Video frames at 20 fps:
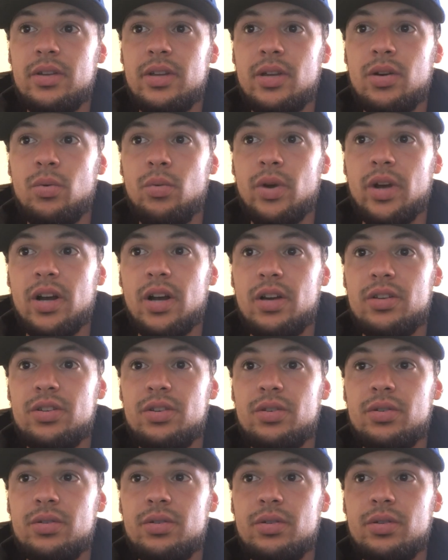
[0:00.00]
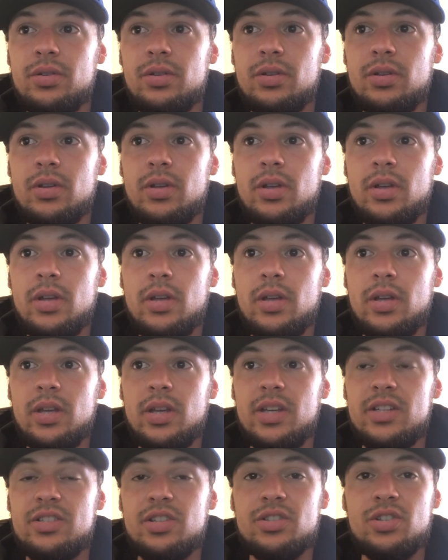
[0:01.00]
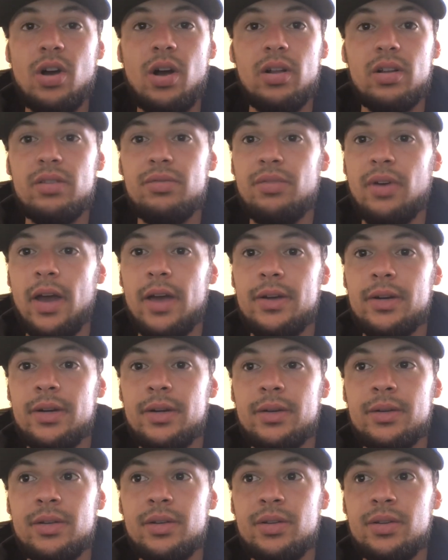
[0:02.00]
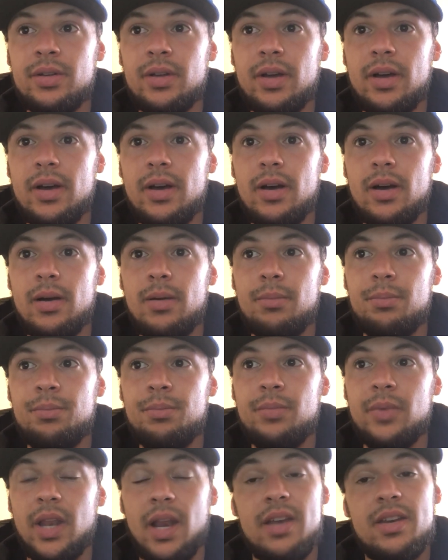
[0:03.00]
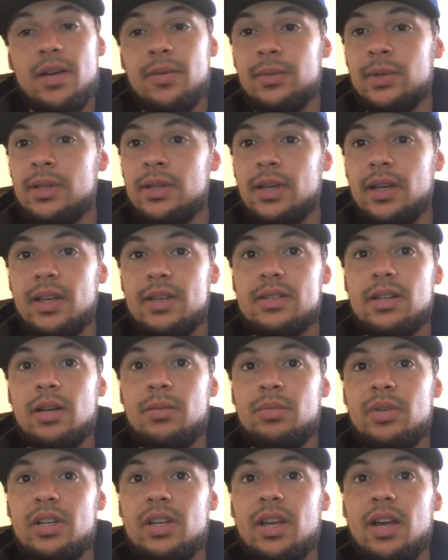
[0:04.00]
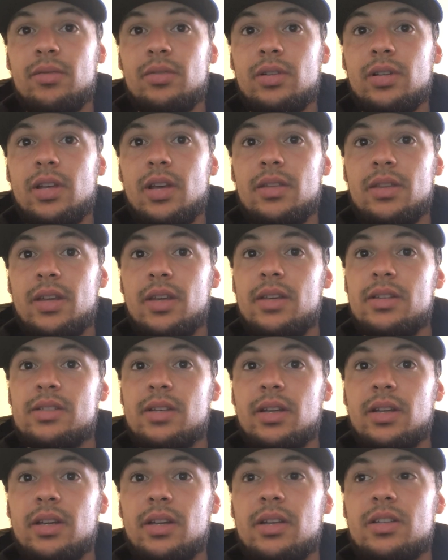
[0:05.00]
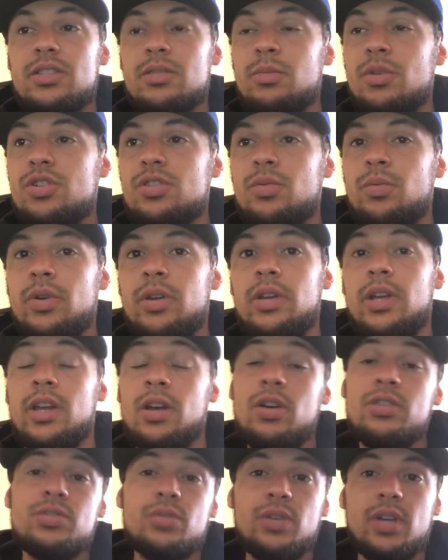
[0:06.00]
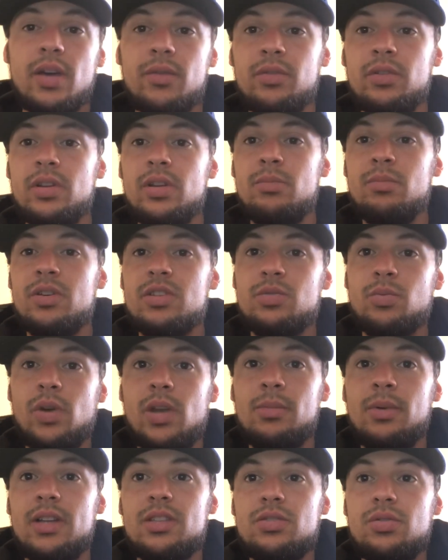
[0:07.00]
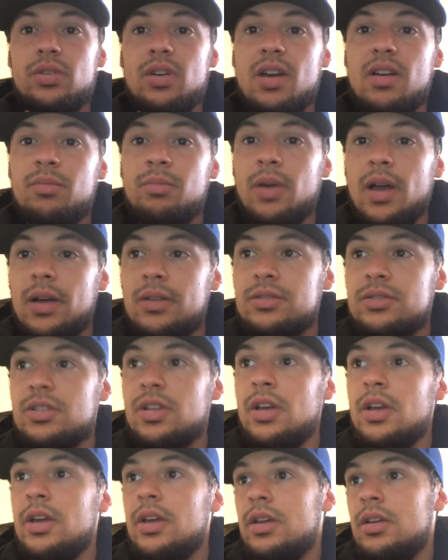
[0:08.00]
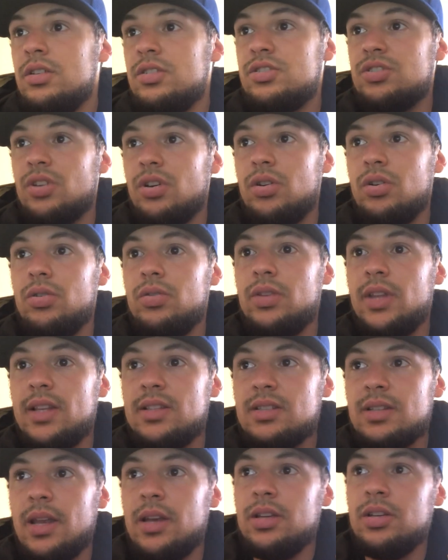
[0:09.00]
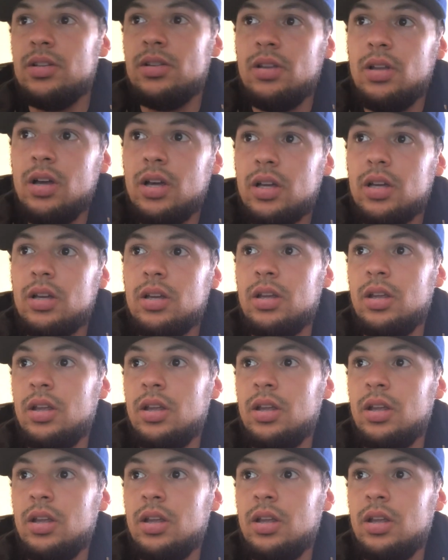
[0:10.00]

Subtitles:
he'll wear on you. He's a taller fighter. And I definitely think he's going to beat Kevin Lee. I think he's going to get a submission win. And also, Kevin Lee missed weight by 2.5 pounds. So that's not a good look.